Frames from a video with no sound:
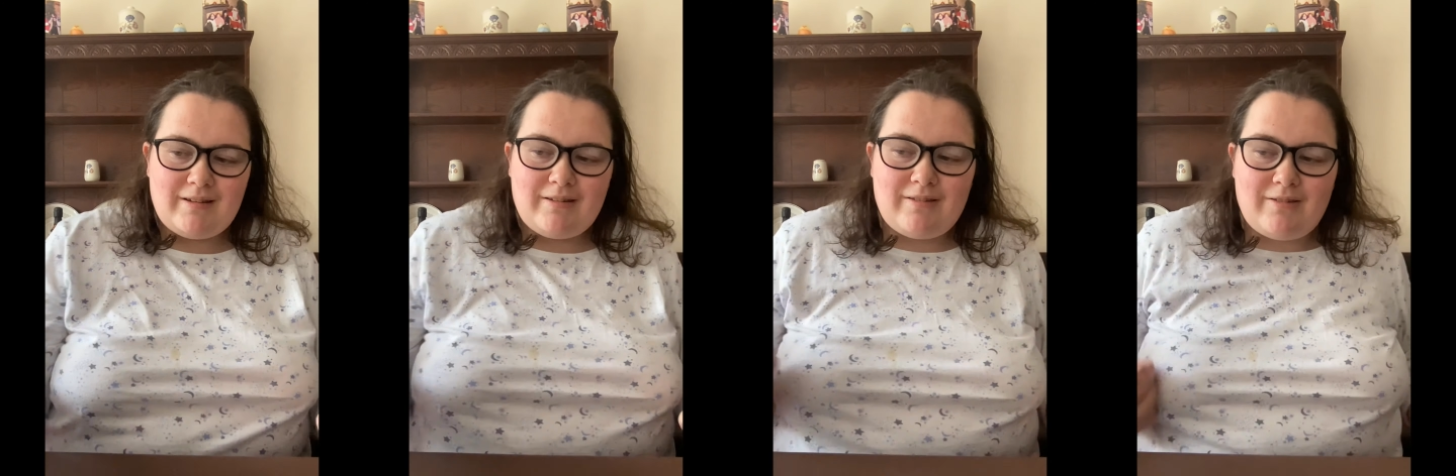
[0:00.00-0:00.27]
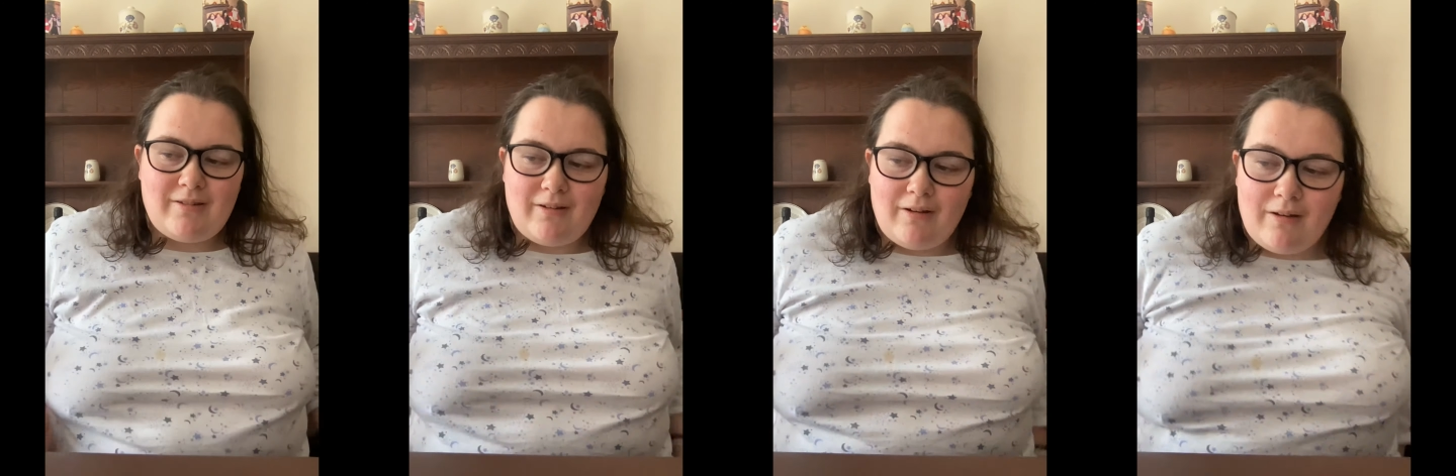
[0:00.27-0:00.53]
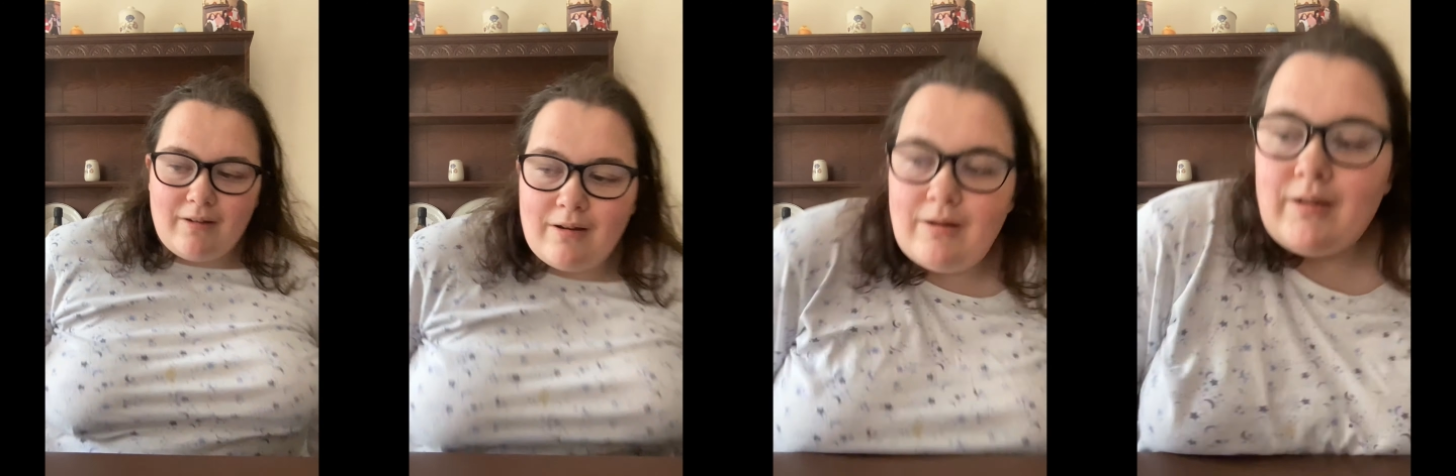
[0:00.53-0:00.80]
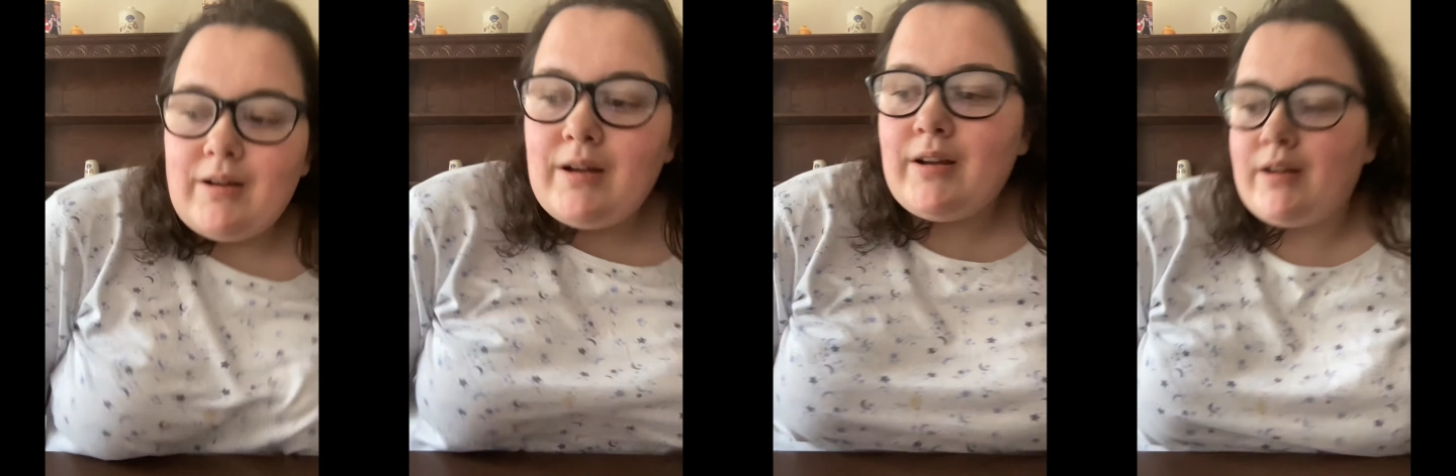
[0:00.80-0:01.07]
So So
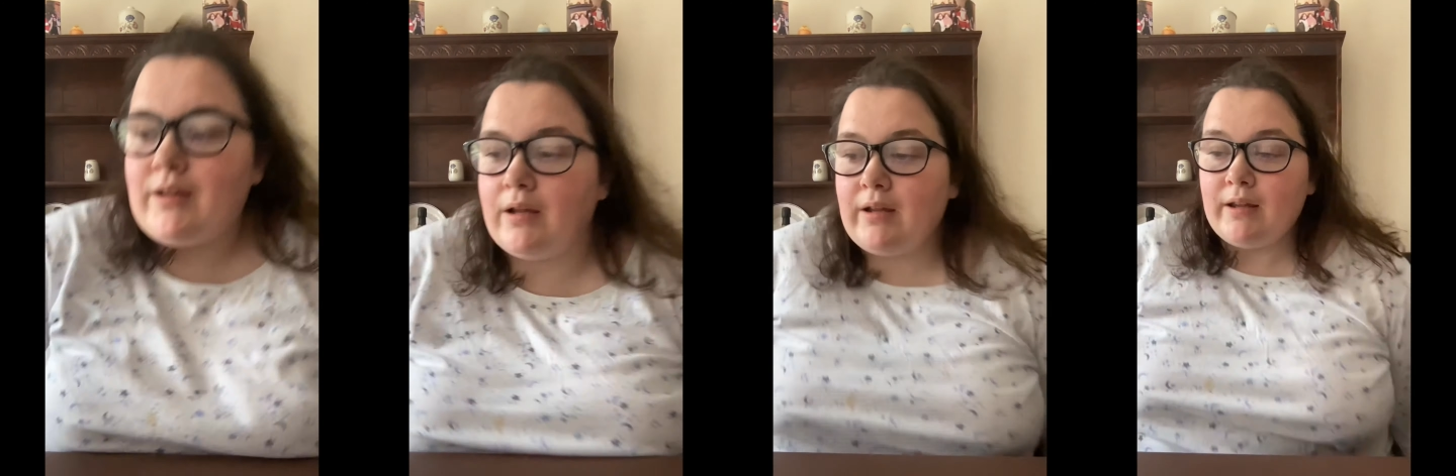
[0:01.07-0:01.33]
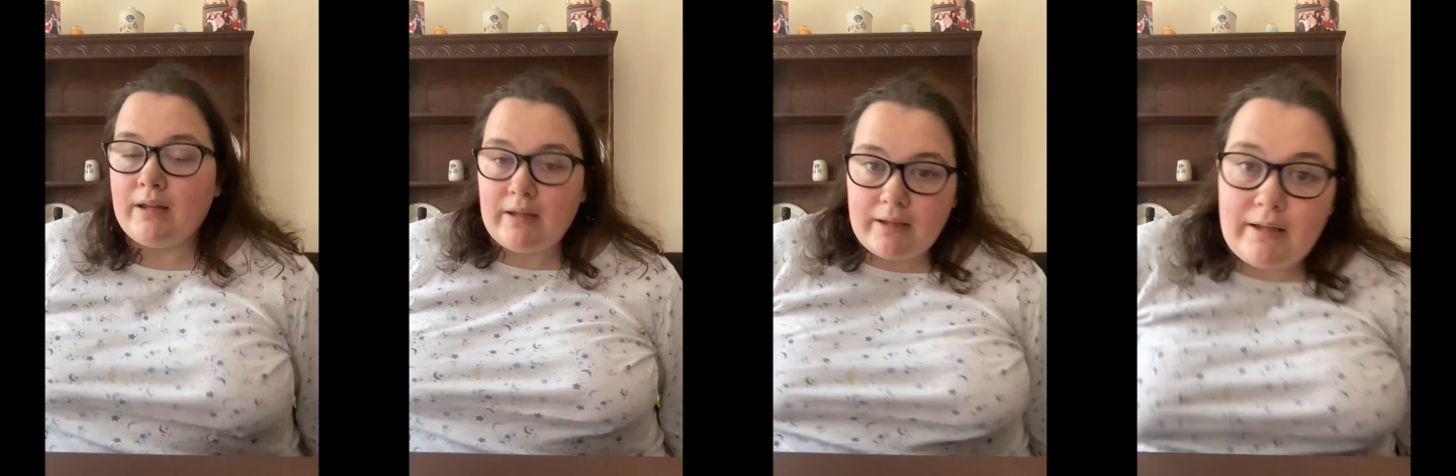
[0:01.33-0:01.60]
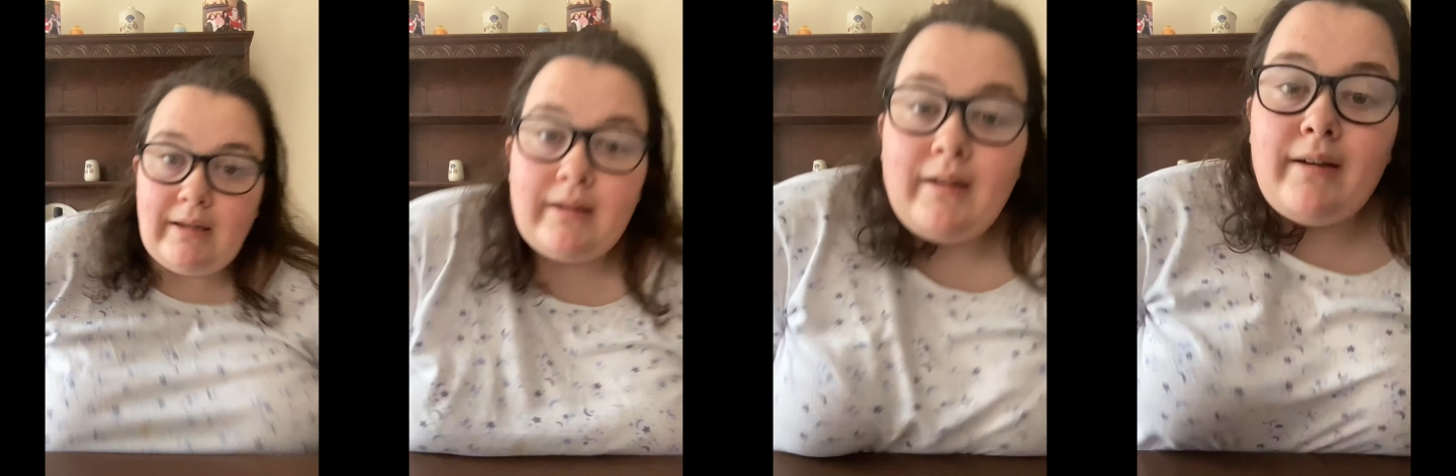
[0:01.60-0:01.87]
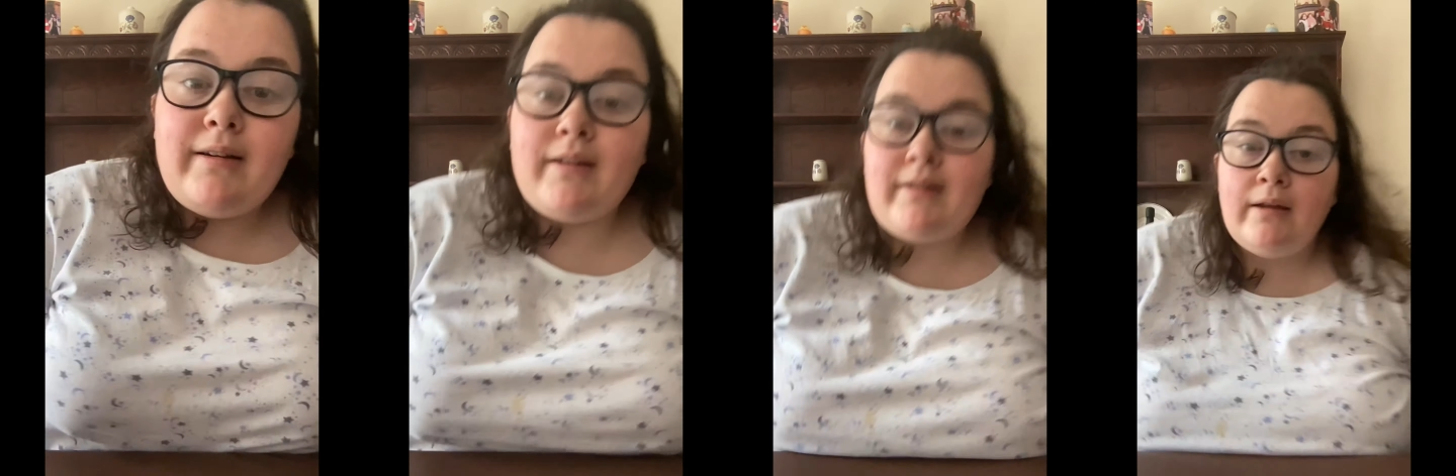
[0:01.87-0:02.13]

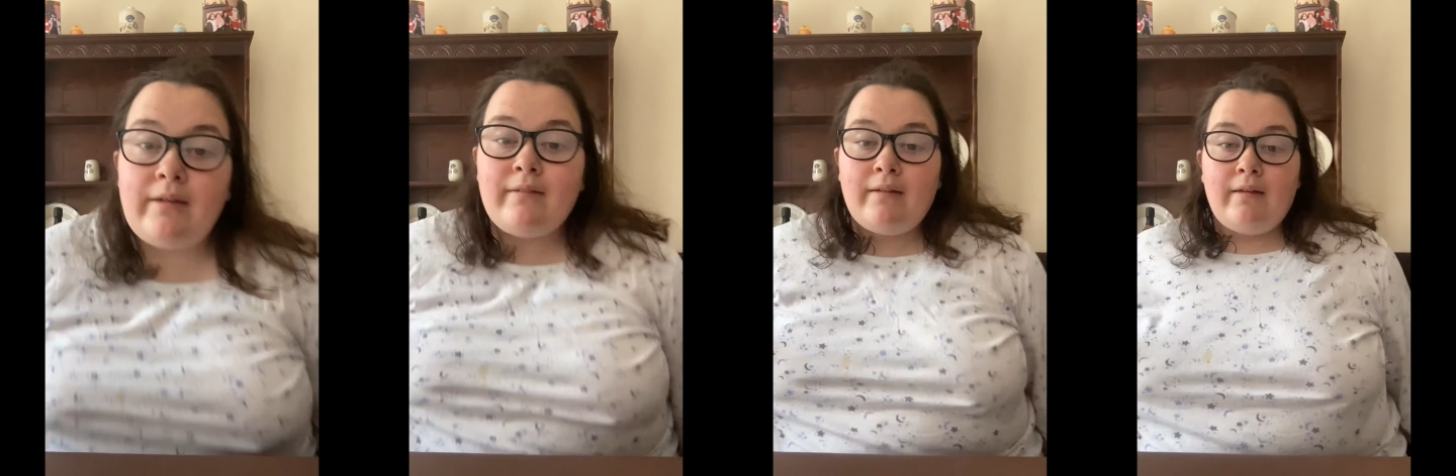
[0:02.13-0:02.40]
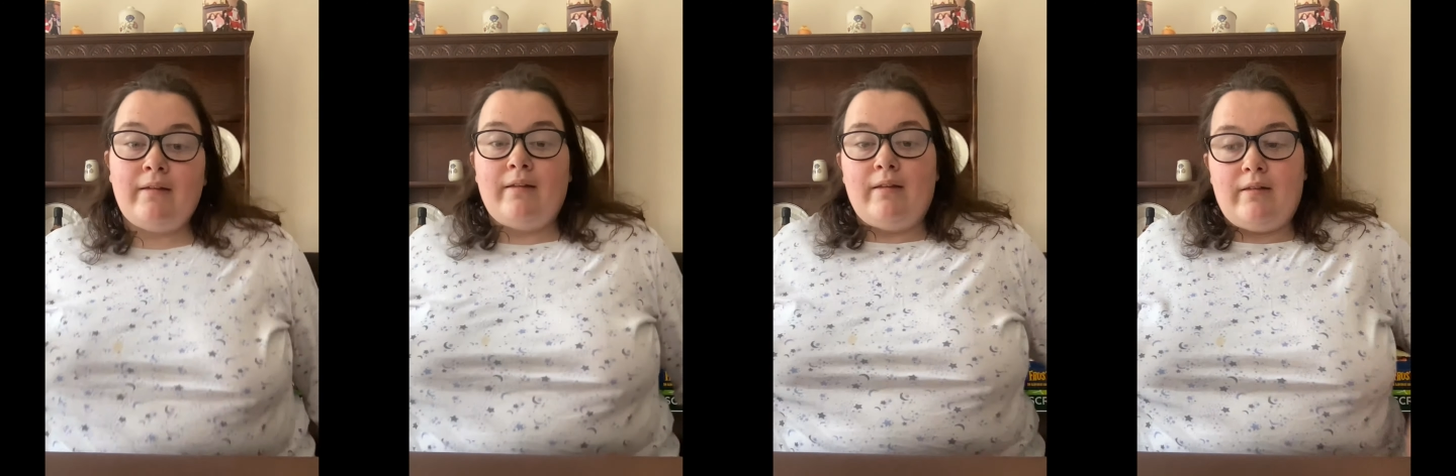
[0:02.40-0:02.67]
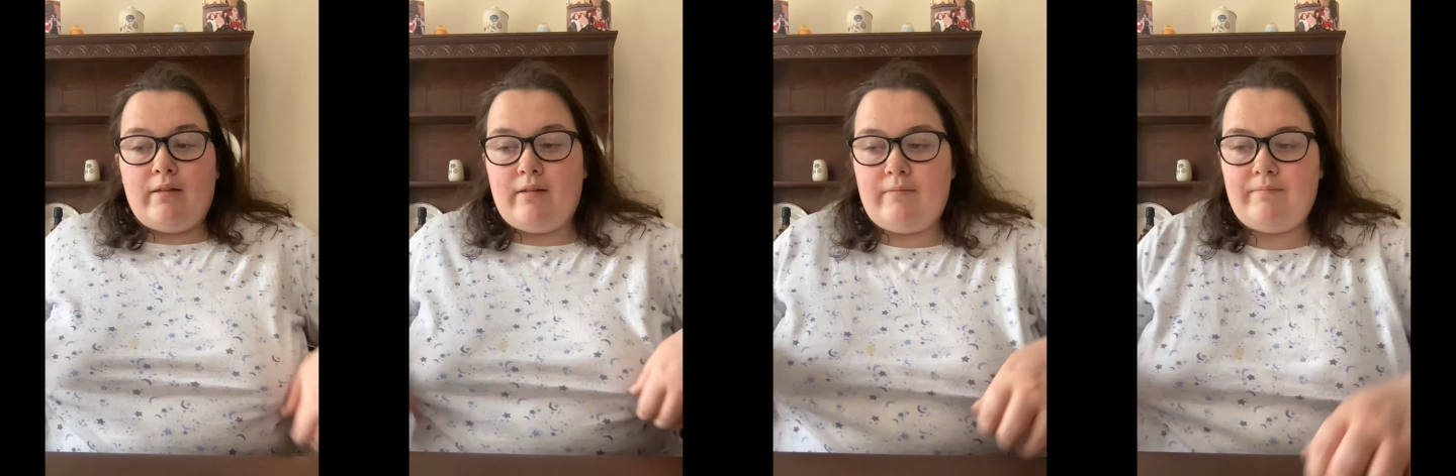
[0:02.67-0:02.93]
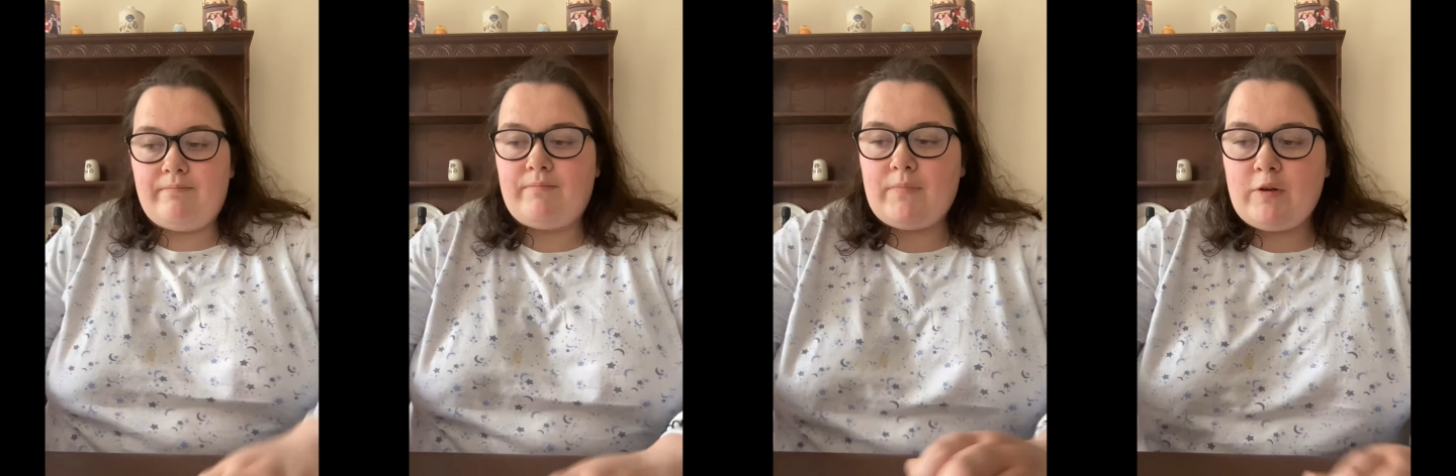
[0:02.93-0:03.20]
yeah,
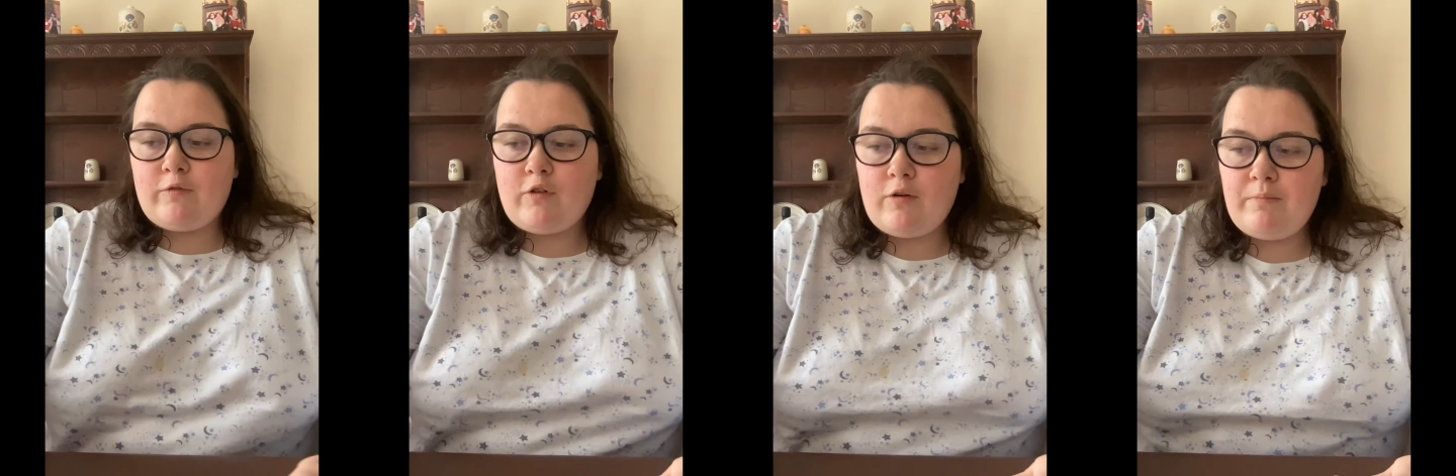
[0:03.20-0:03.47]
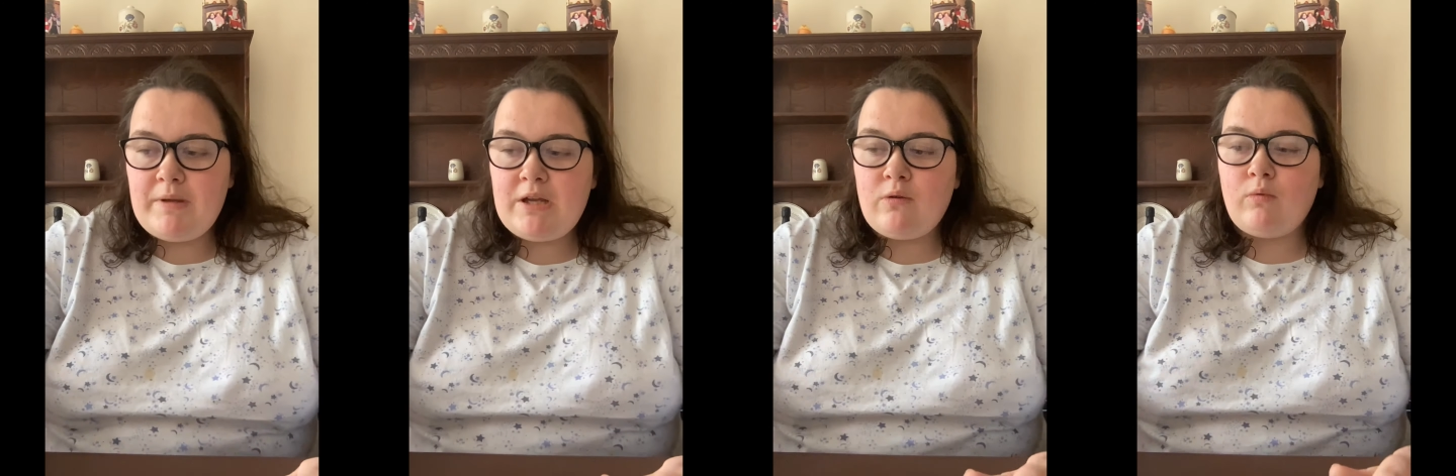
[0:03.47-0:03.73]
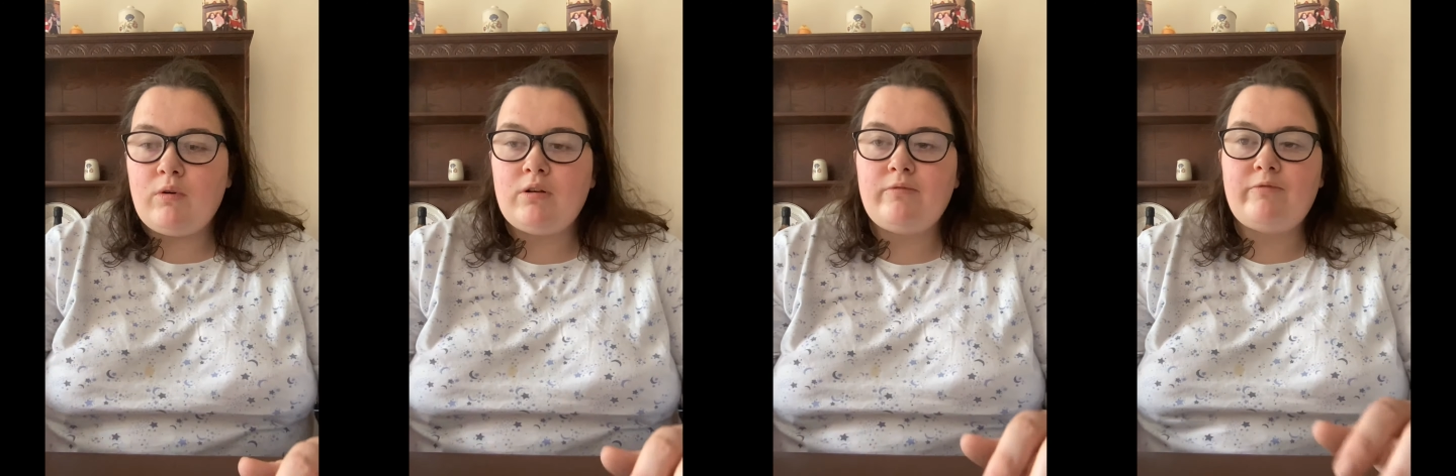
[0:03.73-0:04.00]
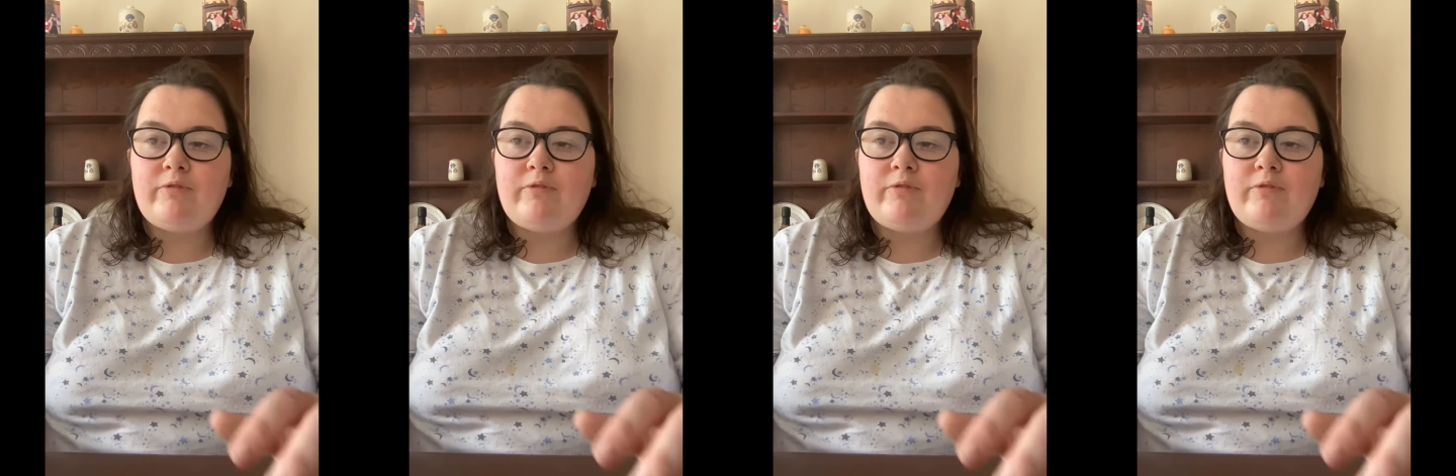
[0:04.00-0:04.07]
I've got a bigger one of